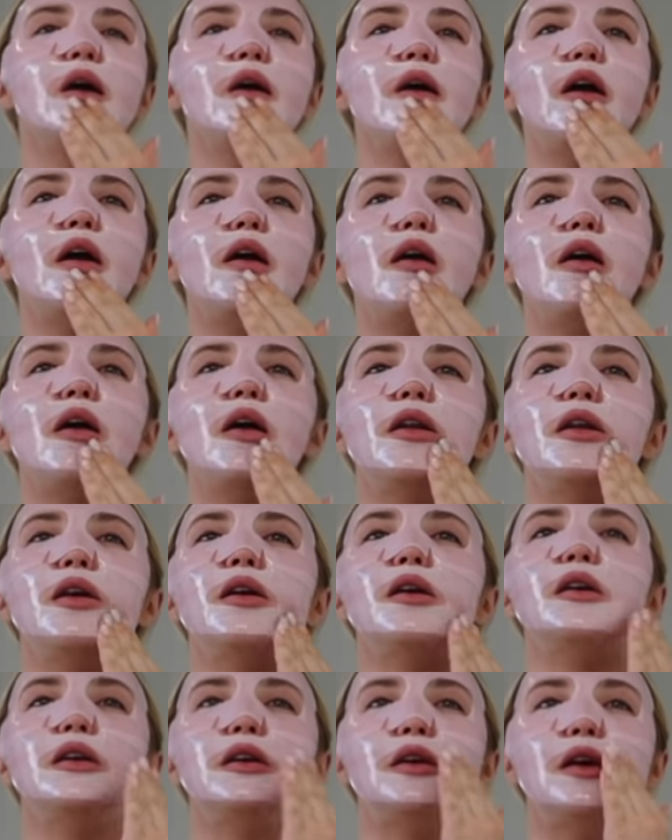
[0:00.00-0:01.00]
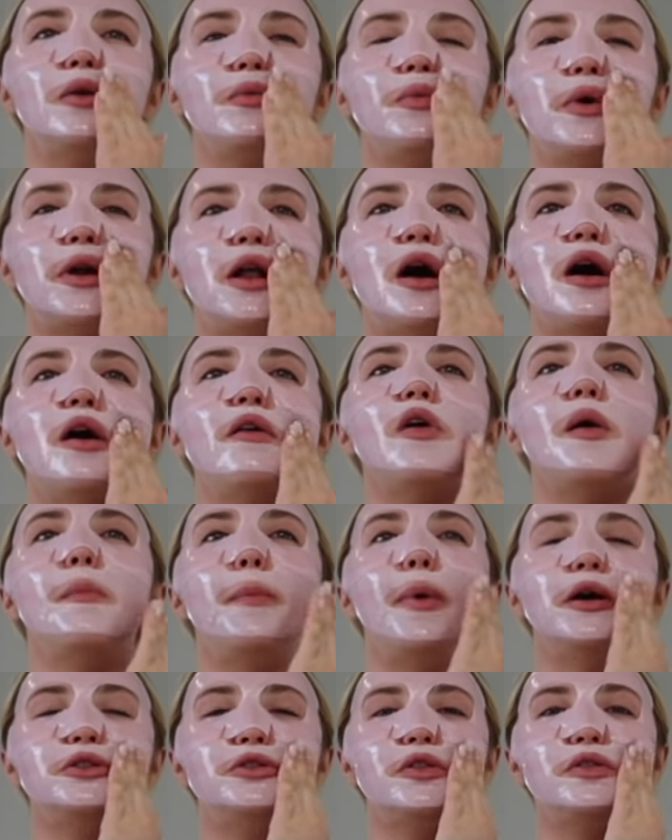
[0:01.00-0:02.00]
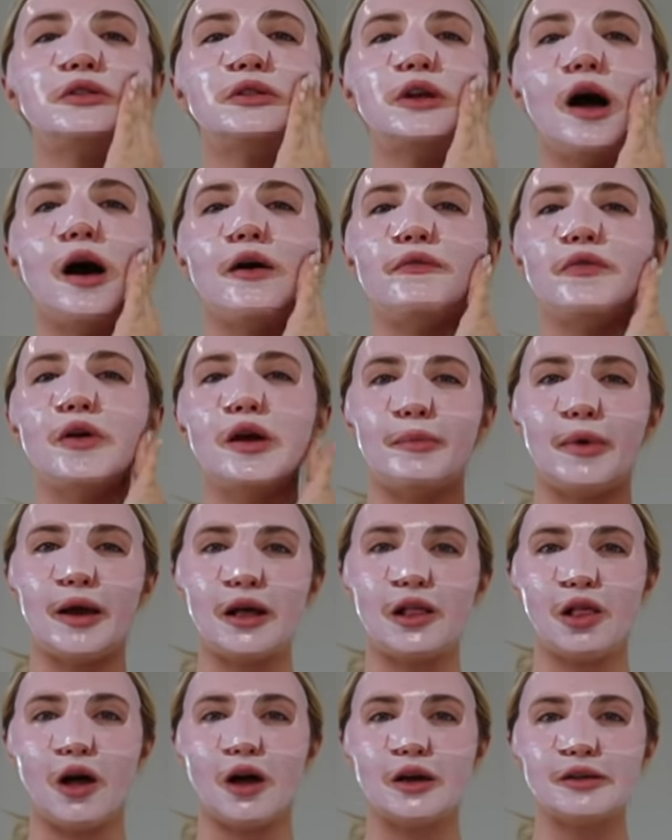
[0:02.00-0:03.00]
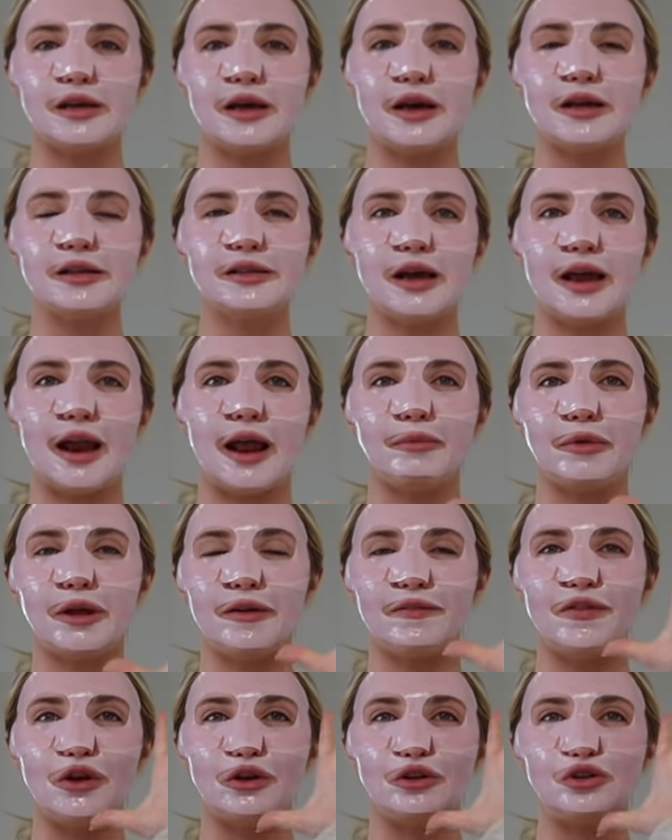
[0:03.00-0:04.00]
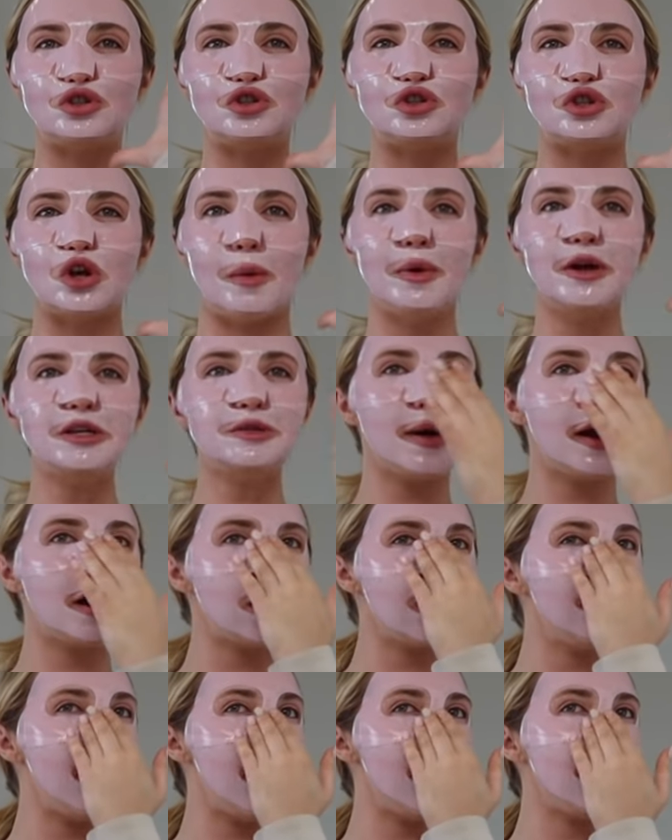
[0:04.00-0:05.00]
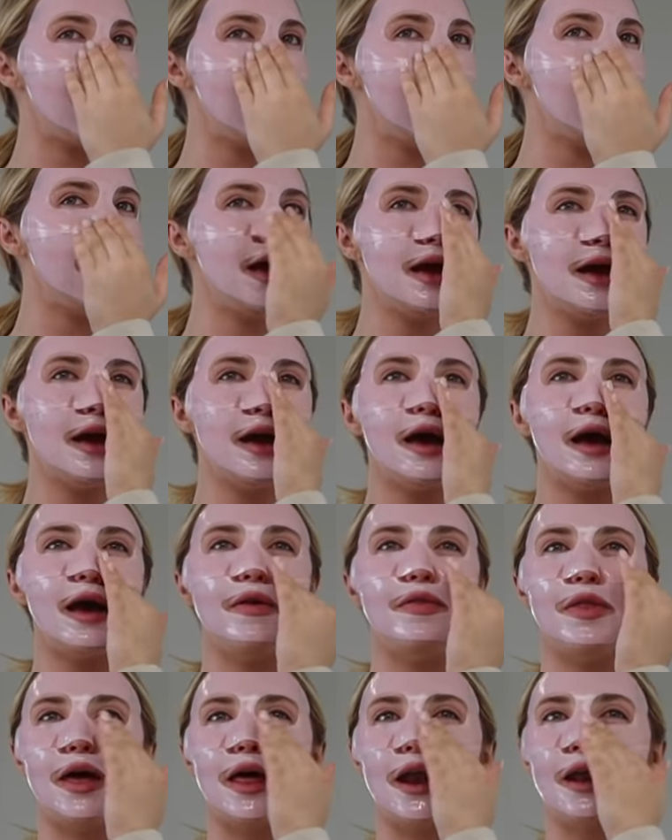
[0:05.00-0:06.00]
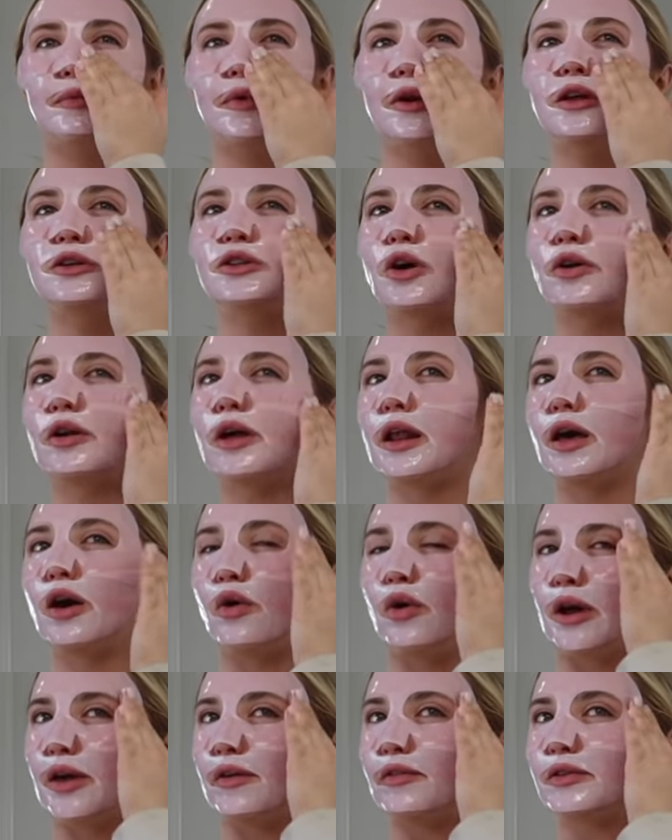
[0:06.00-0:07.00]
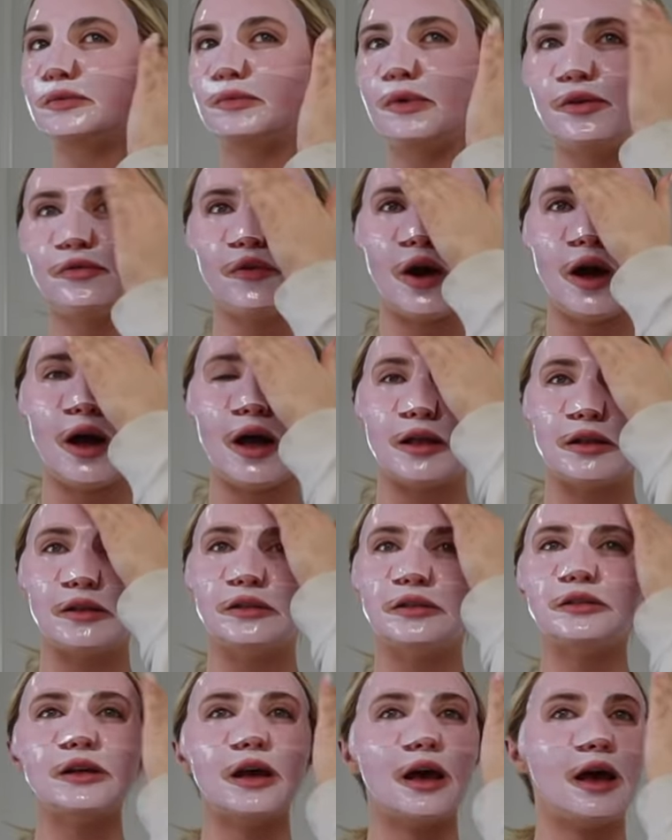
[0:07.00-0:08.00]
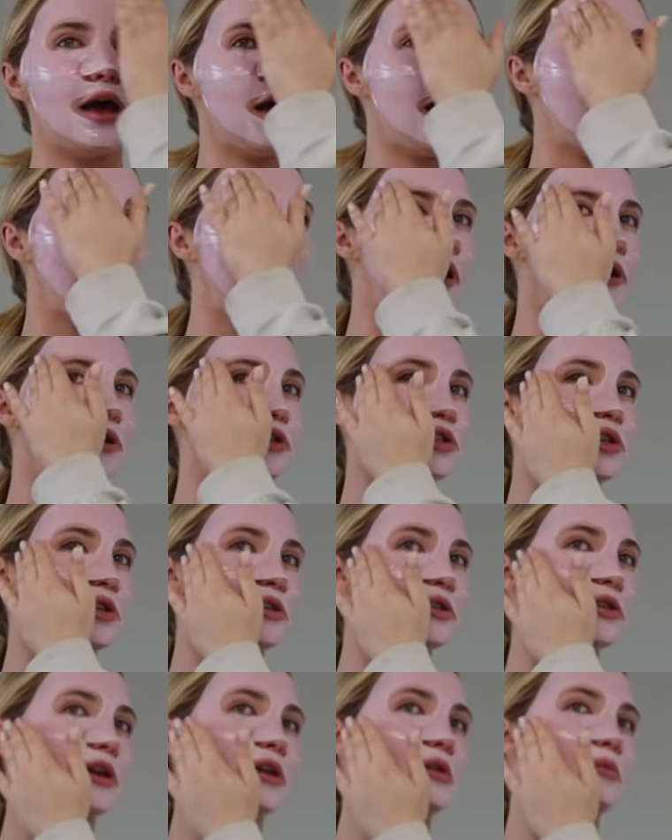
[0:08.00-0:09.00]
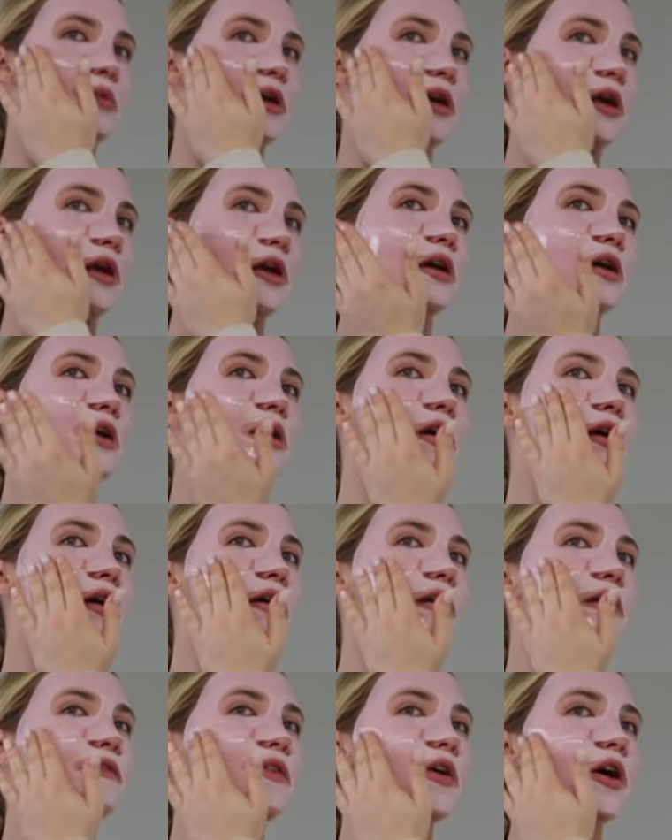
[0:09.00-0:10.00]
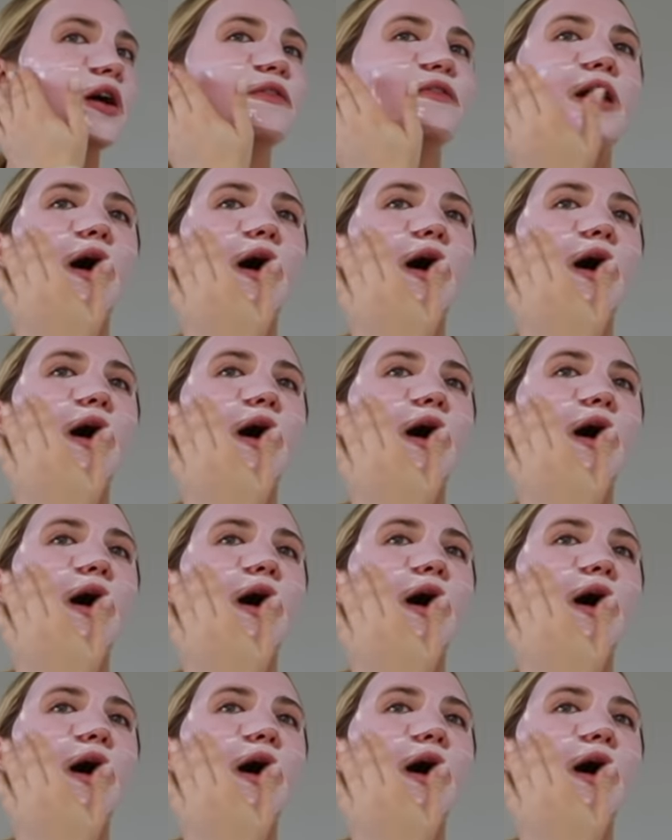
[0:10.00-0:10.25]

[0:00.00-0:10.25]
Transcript: and get rid of a bunch of stuff in my closet and I'm gonna feel so much better about it and then I'm gonna donate it or give it to my friends and it's just gonna be very